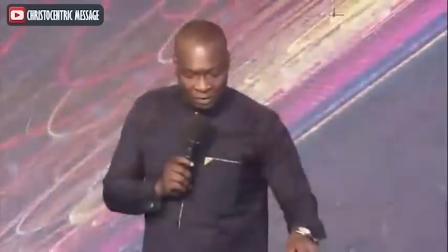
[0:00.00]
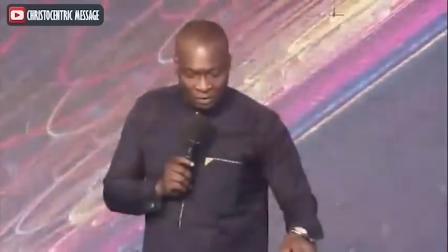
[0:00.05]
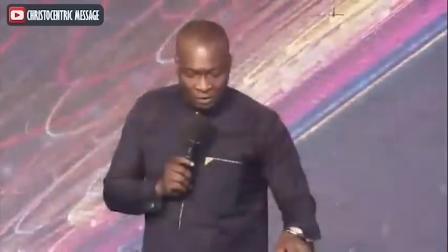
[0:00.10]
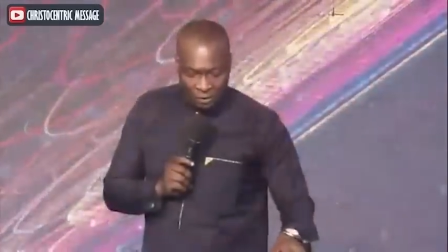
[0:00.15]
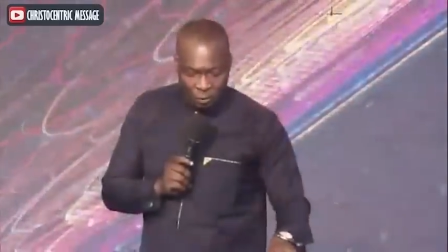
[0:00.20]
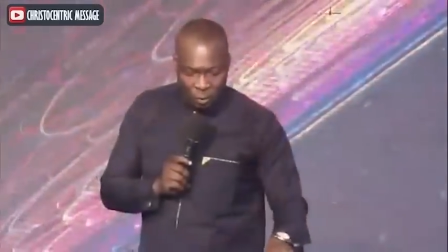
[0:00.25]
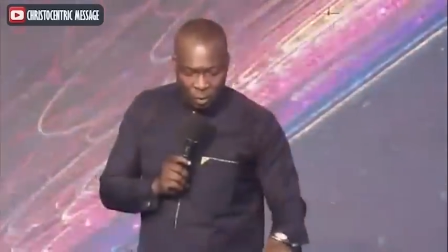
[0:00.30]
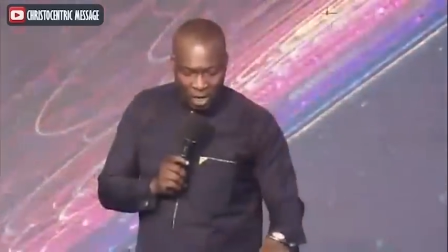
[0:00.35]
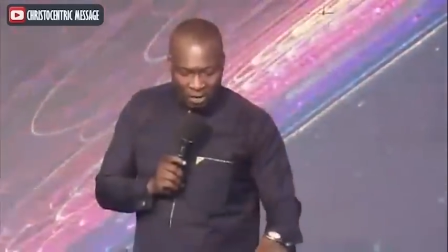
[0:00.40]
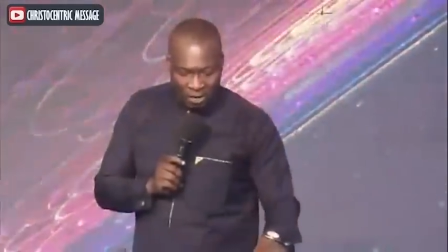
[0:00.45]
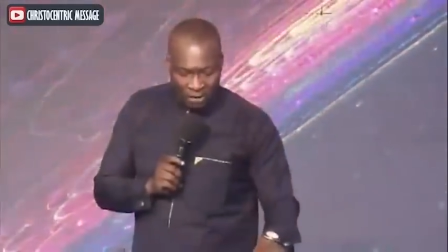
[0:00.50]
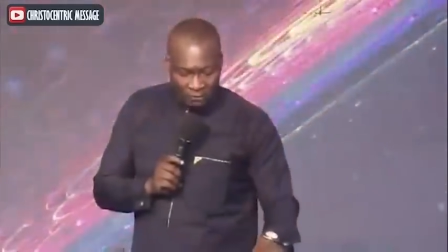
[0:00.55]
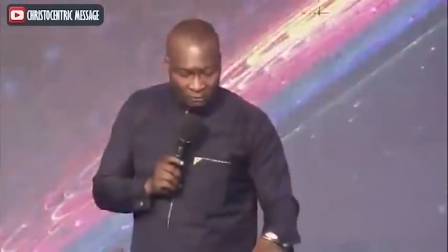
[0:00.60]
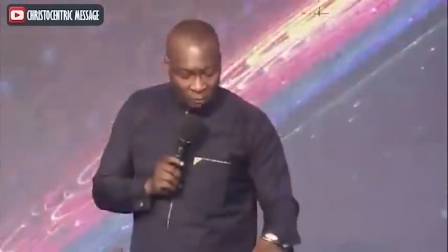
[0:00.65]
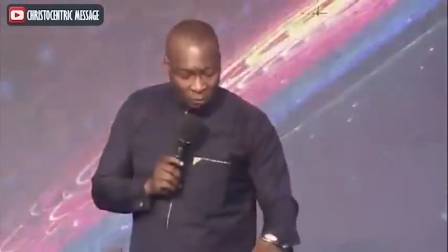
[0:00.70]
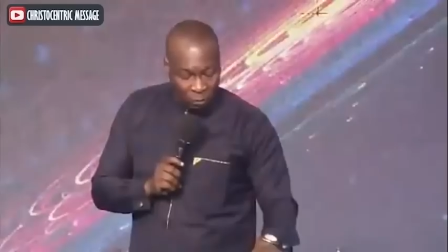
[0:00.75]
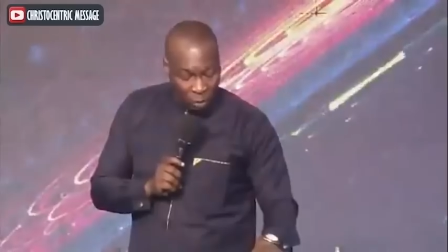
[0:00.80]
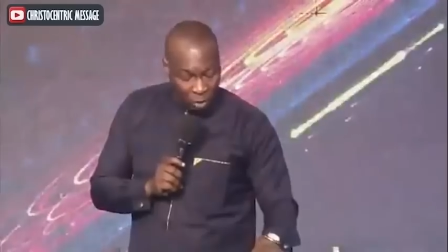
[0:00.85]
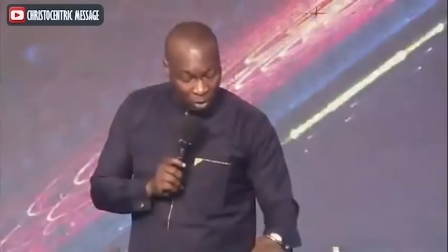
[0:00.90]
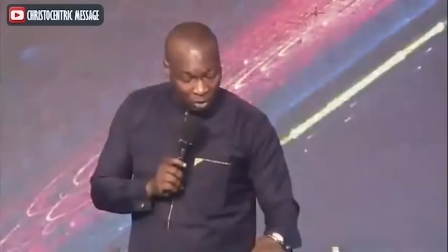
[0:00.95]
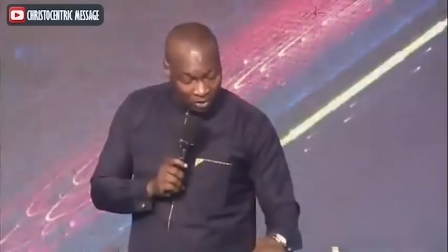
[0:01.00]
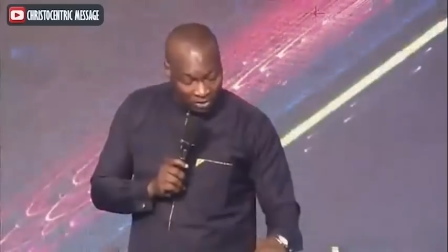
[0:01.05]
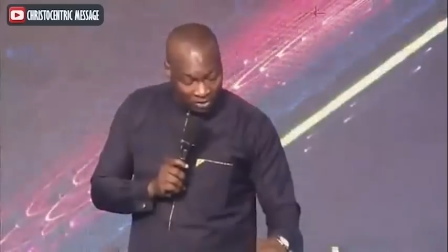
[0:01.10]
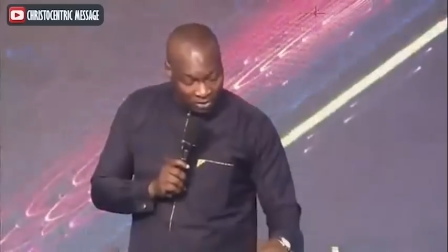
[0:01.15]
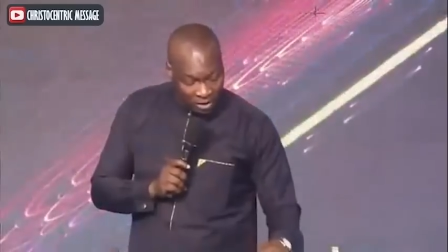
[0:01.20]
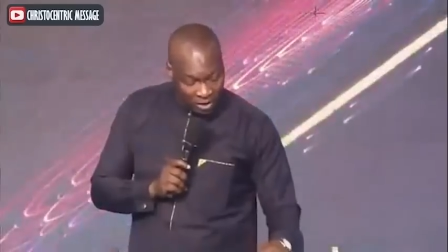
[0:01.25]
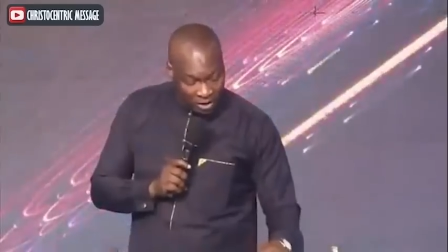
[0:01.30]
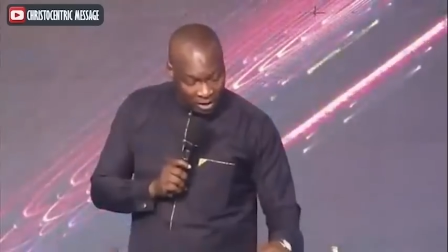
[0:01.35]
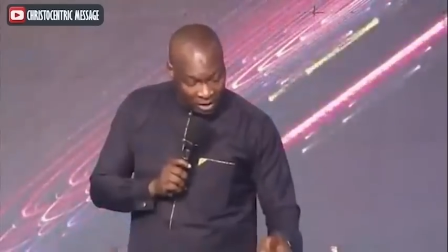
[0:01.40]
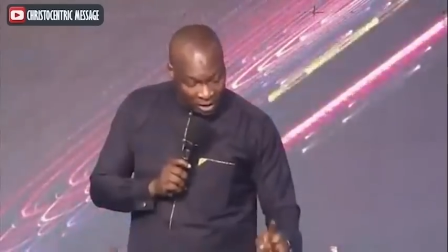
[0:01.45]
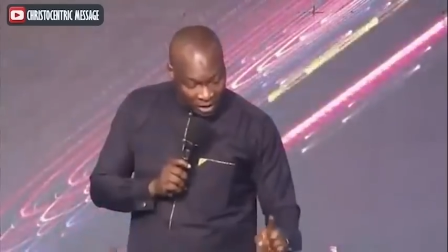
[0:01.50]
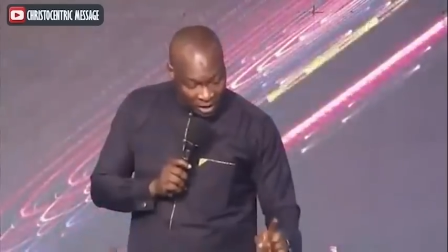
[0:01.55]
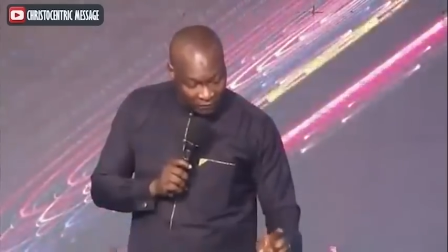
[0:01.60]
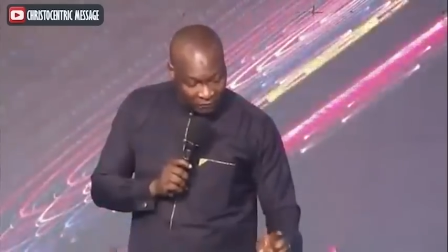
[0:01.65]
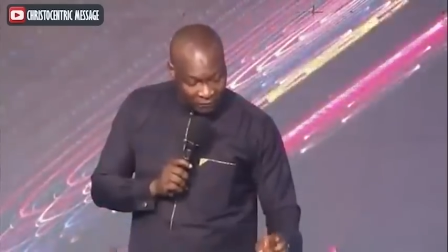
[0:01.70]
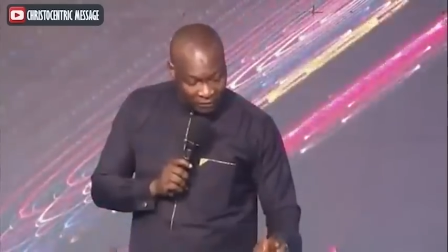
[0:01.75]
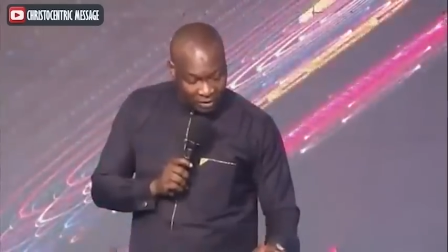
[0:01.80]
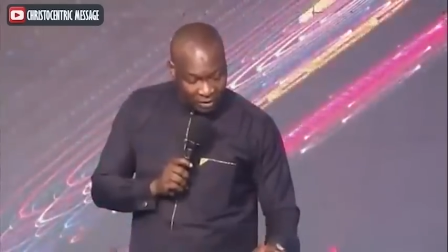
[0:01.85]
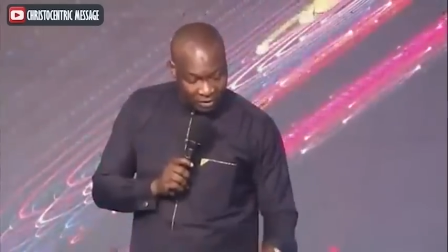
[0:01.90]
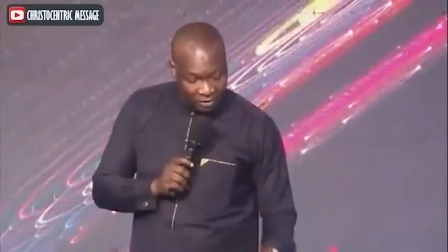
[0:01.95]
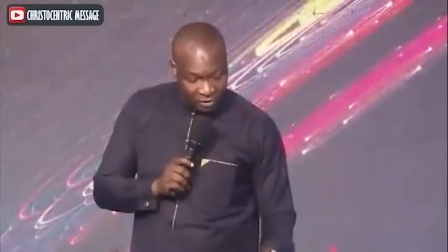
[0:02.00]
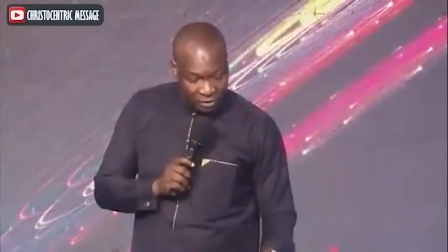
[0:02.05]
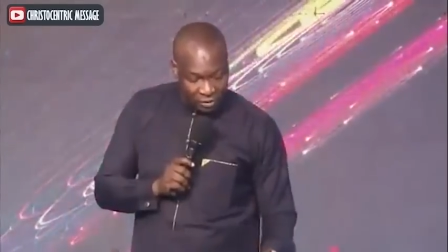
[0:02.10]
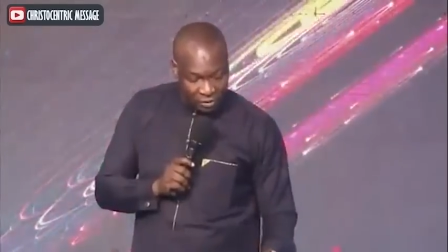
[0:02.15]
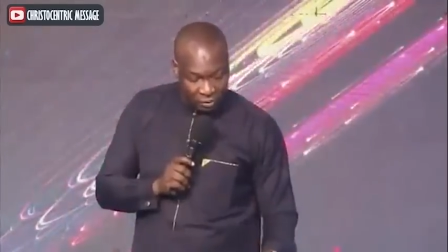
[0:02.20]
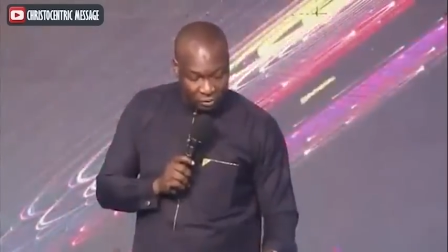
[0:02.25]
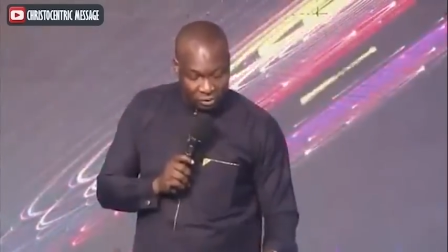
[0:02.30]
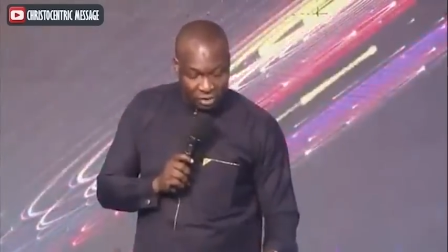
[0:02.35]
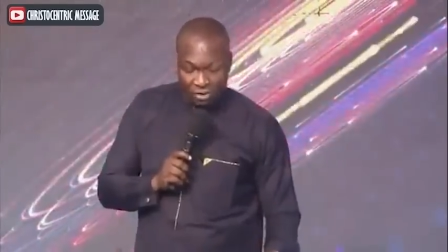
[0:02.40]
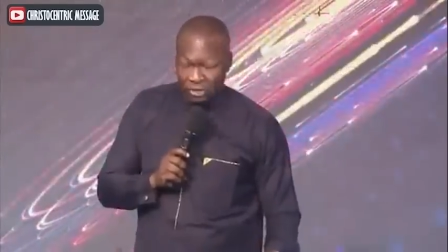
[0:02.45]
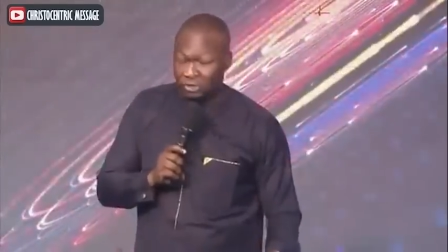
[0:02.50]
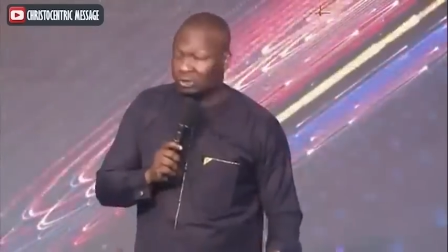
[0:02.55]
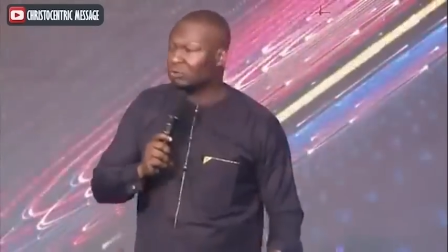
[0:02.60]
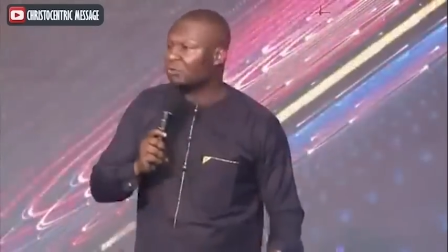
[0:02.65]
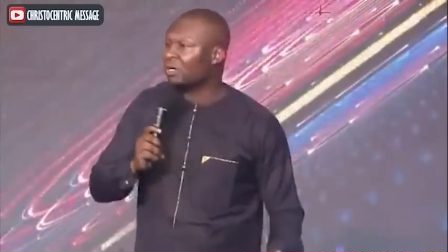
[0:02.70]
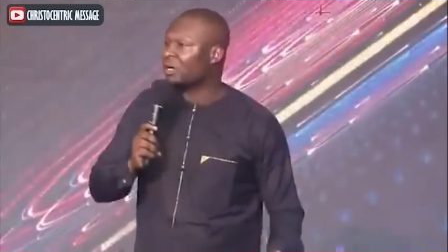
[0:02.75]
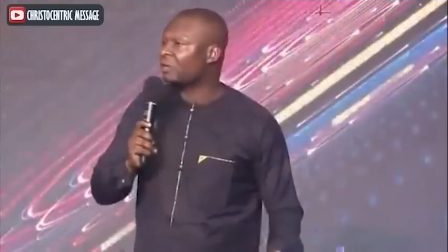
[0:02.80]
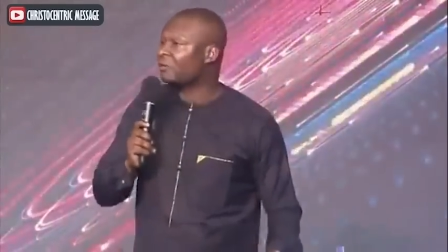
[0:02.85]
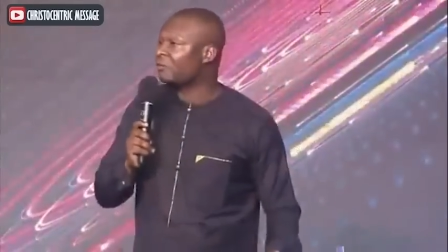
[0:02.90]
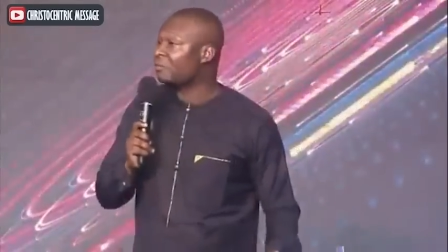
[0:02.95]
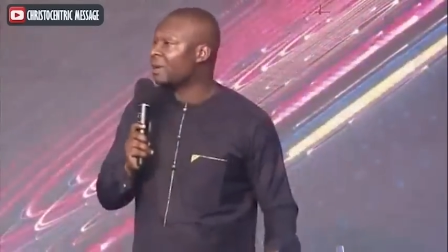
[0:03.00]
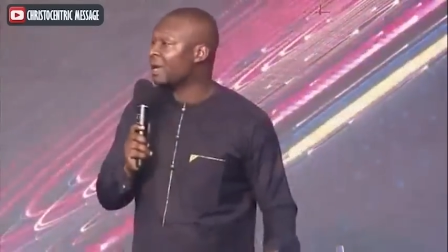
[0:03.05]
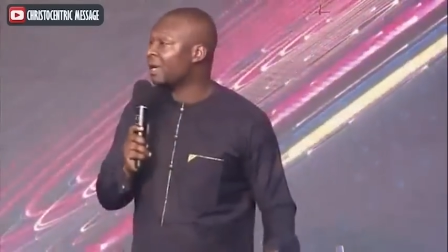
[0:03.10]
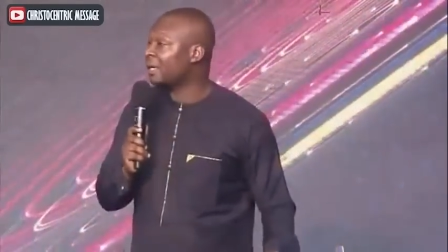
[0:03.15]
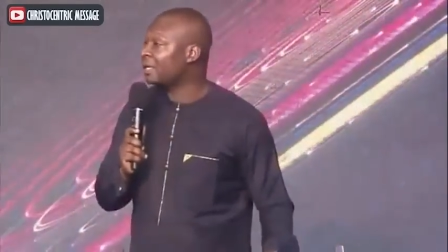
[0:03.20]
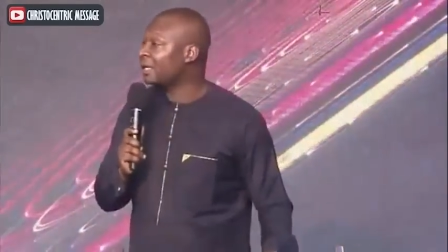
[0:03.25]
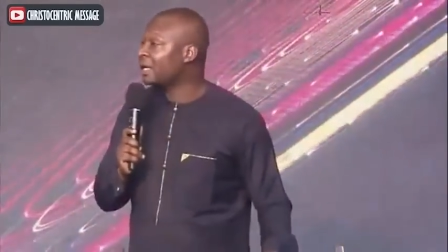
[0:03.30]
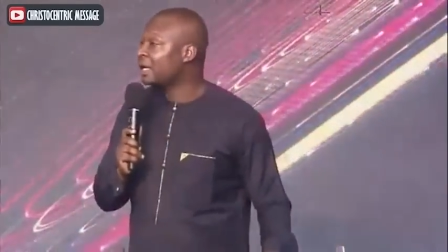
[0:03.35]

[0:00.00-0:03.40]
his wonderful works even to the children of men